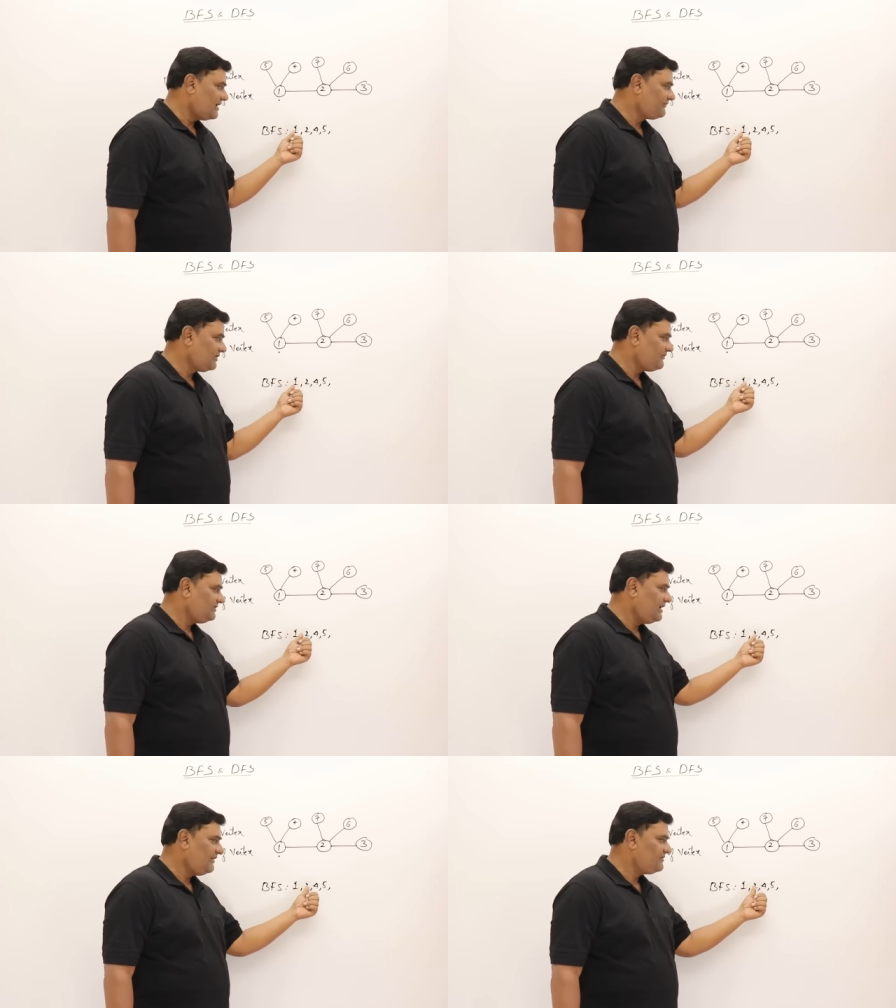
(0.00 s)
After
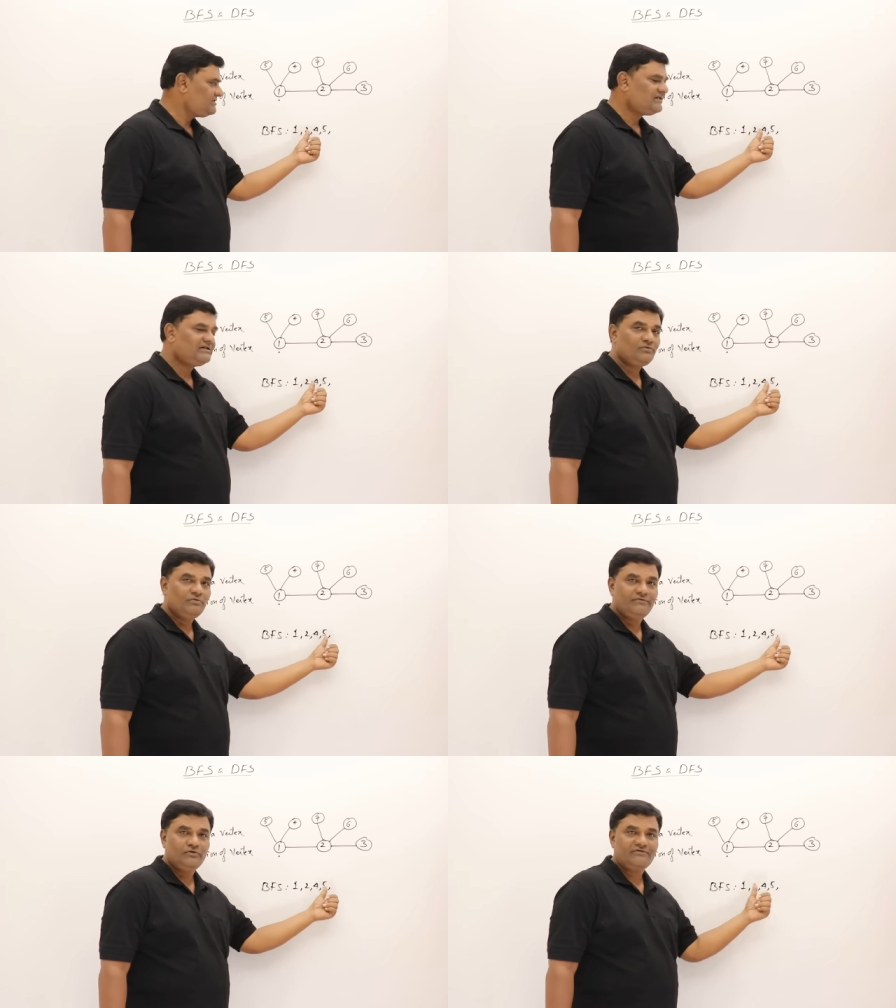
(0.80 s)
1 I have visited
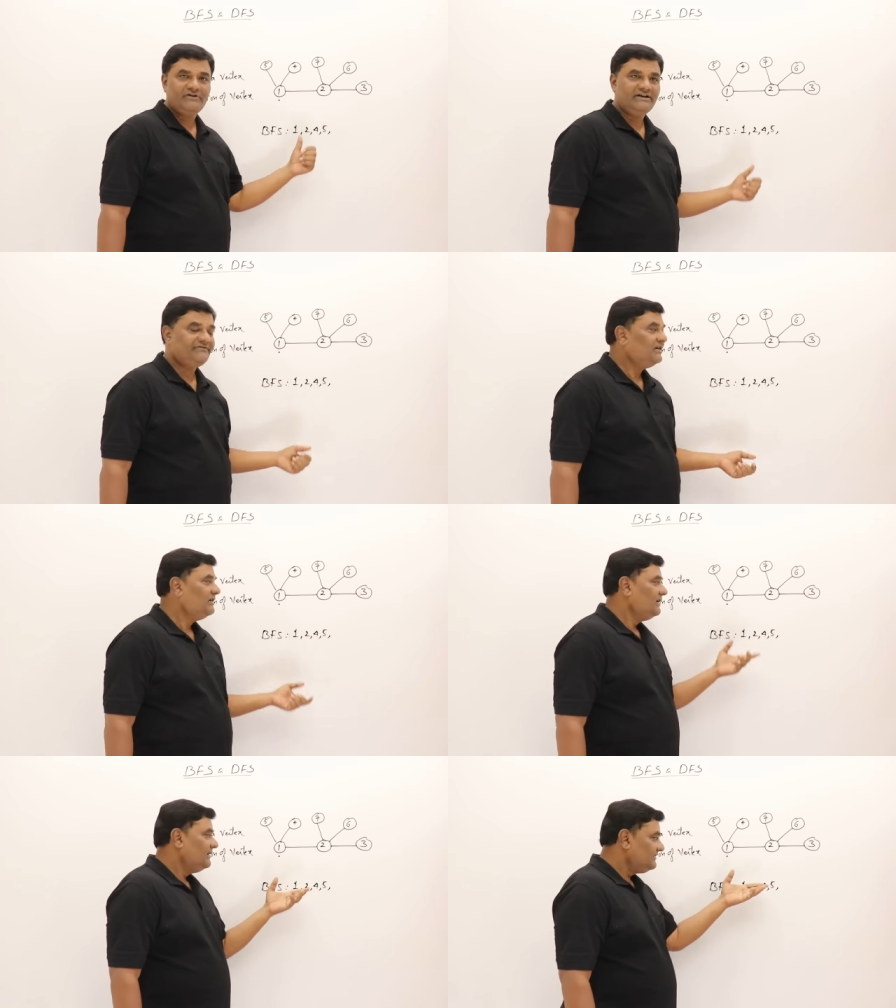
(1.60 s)
2, 4,
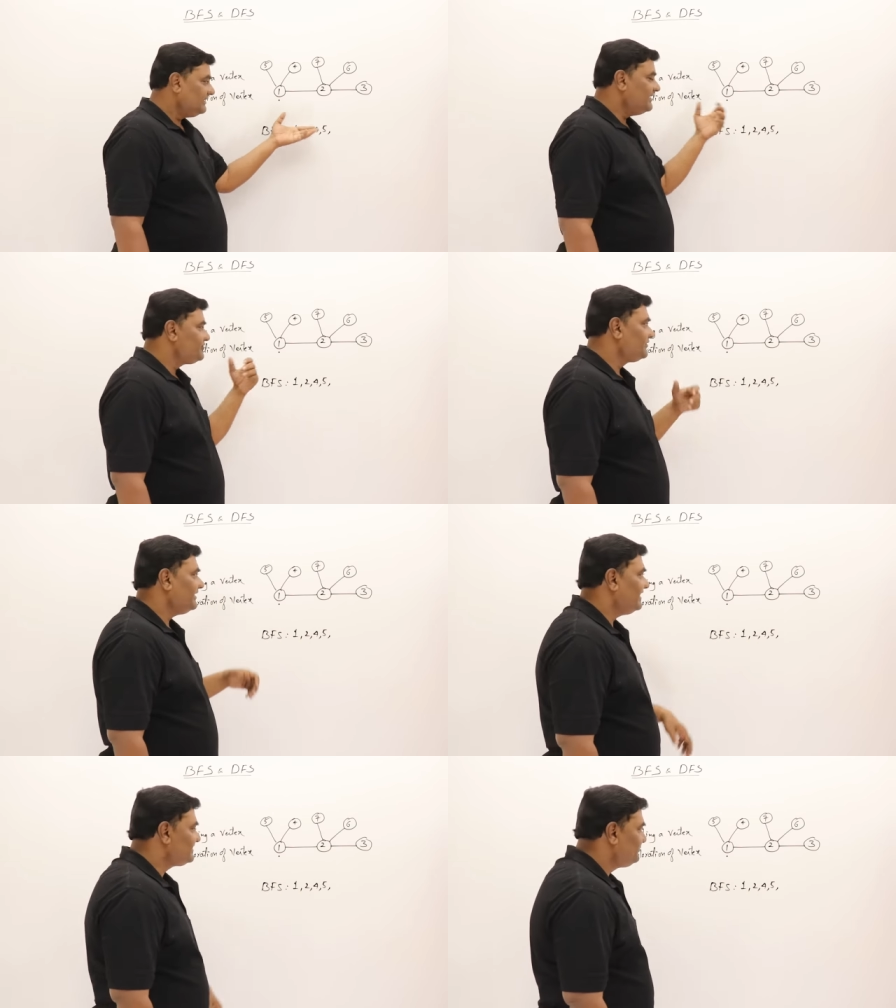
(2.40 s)
5. Then I
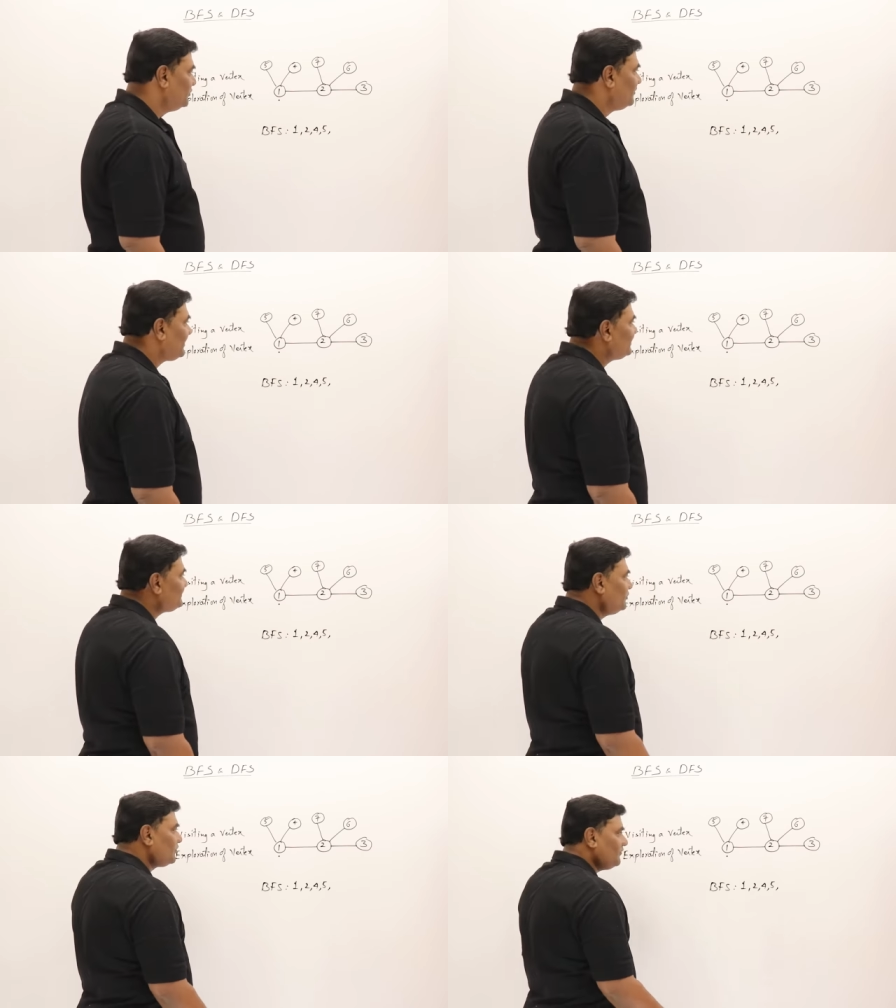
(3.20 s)
should explore.
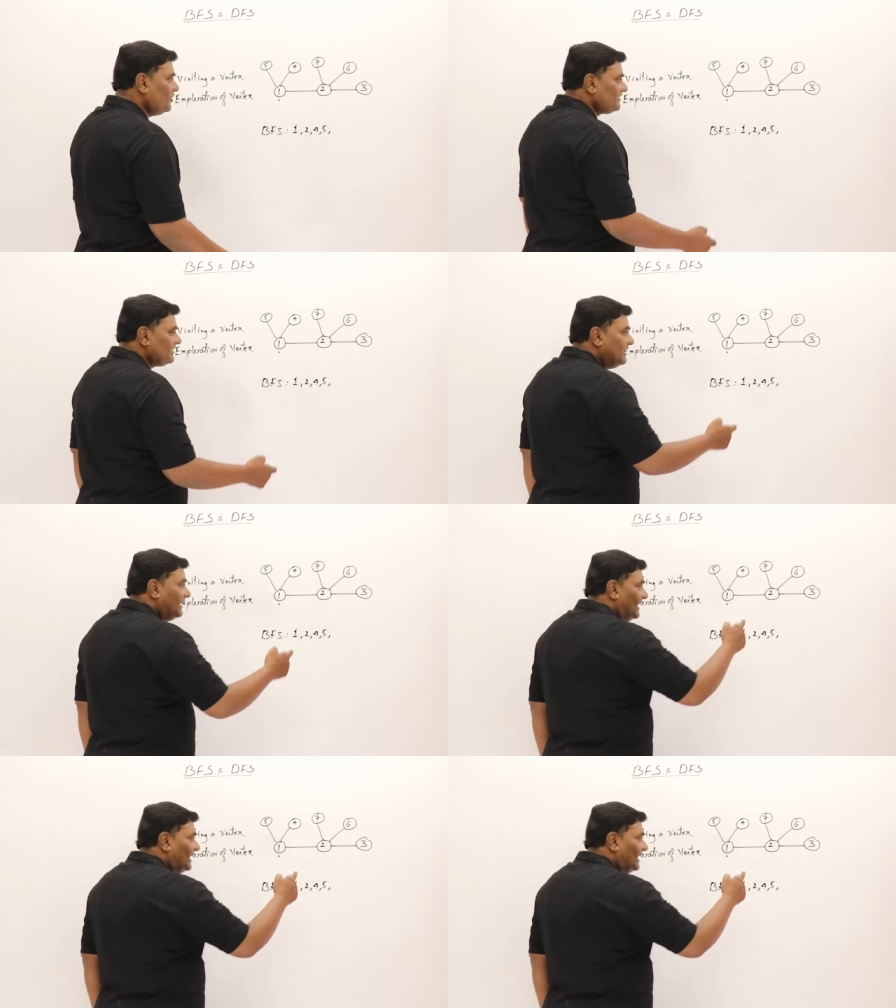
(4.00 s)
Explore what?